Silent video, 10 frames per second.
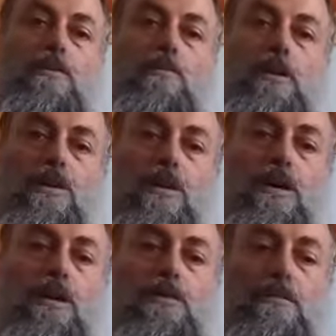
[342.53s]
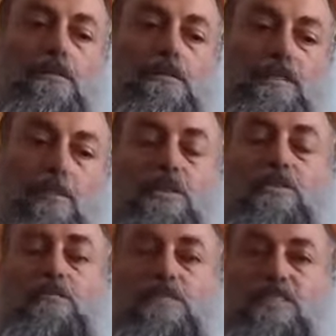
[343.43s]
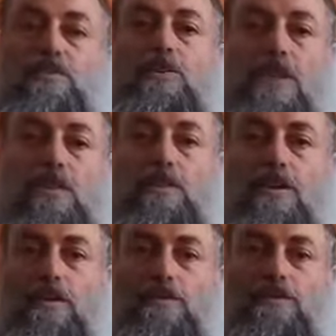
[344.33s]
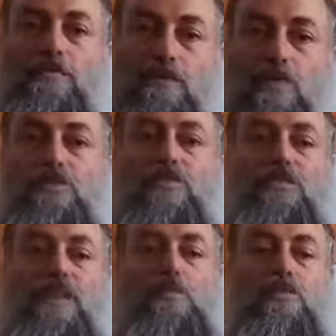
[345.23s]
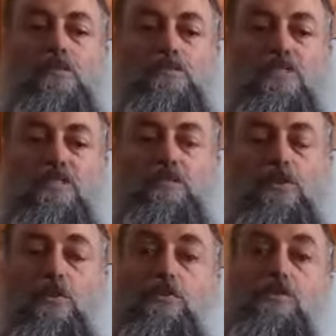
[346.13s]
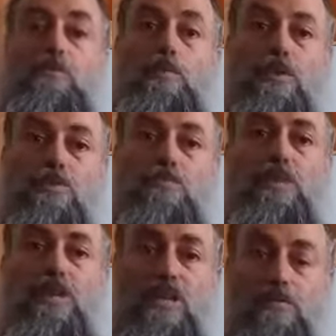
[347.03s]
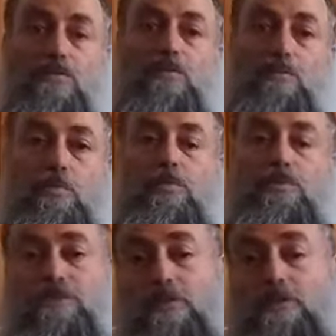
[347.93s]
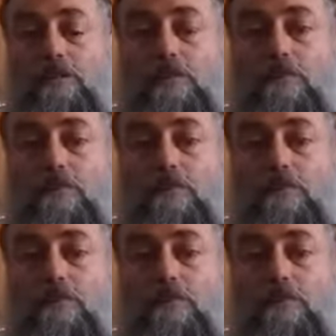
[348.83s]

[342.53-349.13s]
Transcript: the tablets of testimony in the first tablets of testimony were supposed to be given to the people of Israel.